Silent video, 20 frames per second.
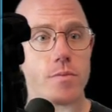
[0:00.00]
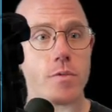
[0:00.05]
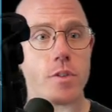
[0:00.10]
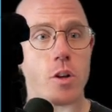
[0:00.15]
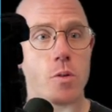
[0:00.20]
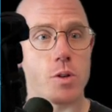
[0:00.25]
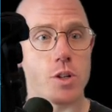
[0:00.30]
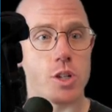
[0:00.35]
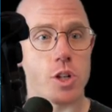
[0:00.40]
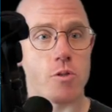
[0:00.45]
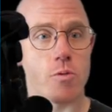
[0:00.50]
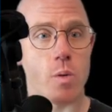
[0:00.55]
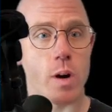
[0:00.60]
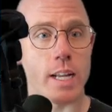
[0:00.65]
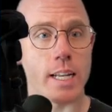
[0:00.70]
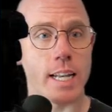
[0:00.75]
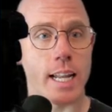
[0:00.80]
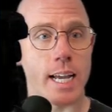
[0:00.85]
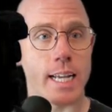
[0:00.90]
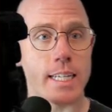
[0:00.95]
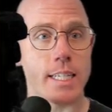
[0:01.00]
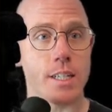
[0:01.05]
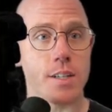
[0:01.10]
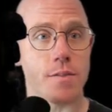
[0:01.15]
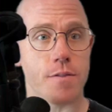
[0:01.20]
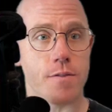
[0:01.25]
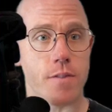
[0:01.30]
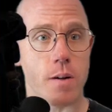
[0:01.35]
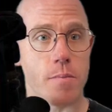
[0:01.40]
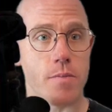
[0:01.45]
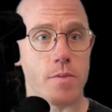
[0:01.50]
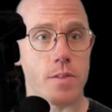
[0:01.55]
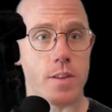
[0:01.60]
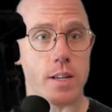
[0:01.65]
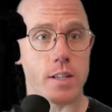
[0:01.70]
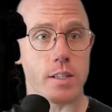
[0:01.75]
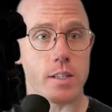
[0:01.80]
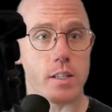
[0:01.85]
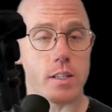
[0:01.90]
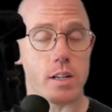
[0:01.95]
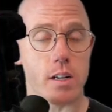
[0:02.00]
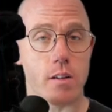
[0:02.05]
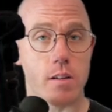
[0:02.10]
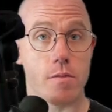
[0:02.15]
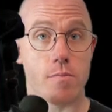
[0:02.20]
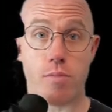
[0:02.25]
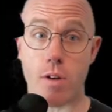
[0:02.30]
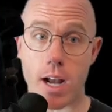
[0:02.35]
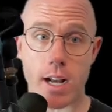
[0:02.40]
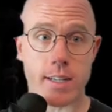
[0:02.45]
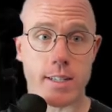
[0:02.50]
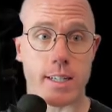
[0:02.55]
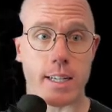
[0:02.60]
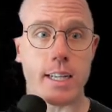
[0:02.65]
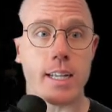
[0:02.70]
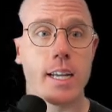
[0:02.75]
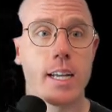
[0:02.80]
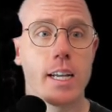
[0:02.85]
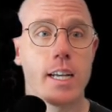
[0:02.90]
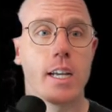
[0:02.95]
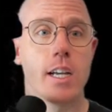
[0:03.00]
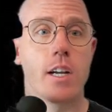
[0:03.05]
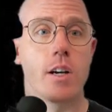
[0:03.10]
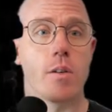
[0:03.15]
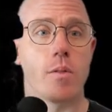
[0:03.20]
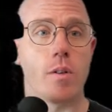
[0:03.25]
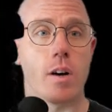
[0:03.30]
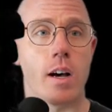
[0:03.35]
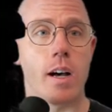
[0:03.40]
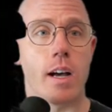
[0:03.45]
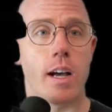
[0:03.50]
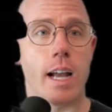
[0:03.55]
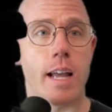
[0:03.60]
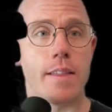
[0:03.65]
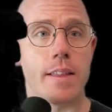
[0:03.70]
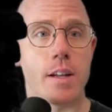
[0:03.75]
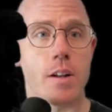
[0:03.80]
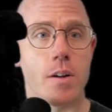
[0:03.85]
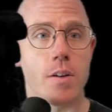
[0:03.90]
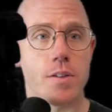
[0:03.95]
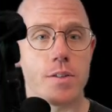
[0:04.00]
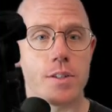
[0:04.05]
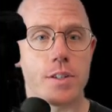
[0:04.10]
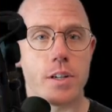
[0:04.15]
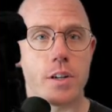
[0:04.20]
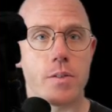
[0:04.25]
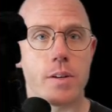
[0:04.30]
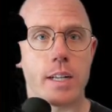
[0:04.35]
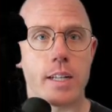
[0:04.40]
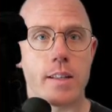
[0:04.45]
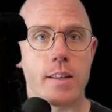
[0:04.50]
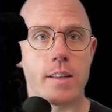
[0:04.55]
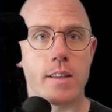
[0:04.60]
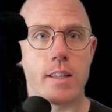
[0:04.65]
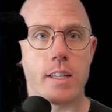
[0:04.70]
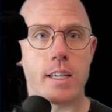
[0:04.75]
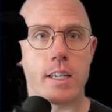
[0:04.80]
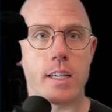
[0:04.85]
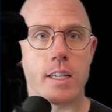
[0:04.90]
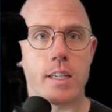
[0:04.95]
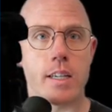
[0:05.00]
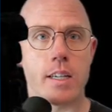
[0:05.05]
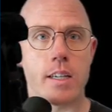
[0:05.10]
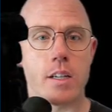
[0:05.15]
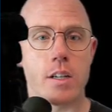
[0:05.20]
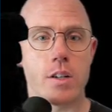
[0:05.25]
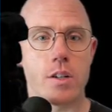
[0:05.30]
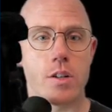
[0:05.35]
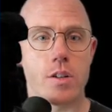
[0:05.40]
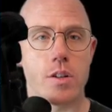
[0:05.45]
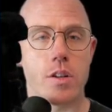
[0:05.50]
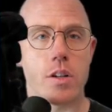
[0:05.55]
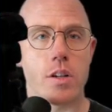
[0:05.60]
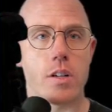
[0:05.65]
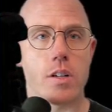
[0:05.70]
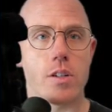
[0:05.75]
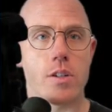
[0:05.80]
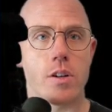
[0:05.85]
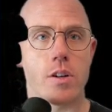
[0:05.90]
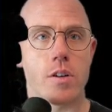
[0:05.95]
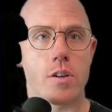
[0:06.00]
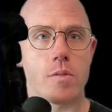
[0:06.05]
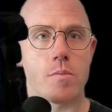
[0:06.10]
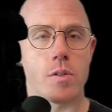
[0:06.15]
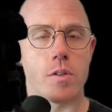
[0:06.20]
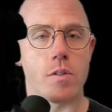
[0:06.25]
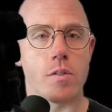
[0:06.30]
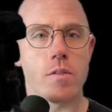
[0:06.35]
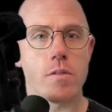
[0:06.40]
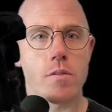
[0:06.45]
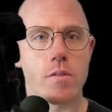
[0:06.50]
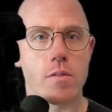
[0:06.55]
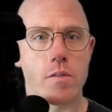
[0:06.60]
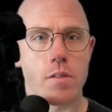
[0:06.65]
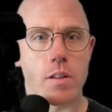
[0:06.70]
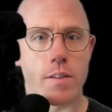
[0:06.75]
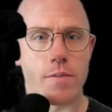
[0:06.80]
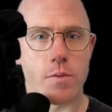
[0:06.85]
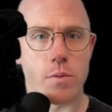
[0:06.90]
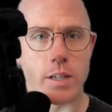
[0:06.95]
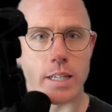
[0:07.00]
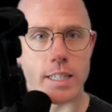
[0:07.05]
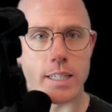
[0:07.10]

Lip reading: which is quite nice from this proxy. And then also in the terminal, if we can